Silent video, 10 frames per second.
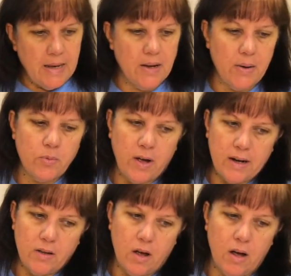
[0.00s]
Now, I
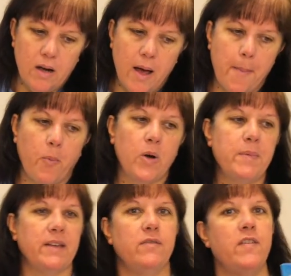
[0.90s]
brought along one of
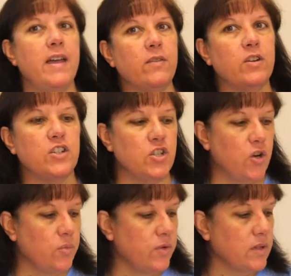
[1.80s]
my favorite
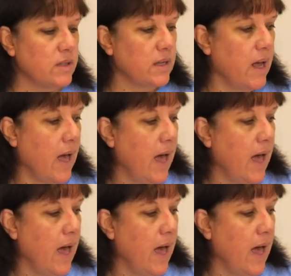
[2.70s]
snow books.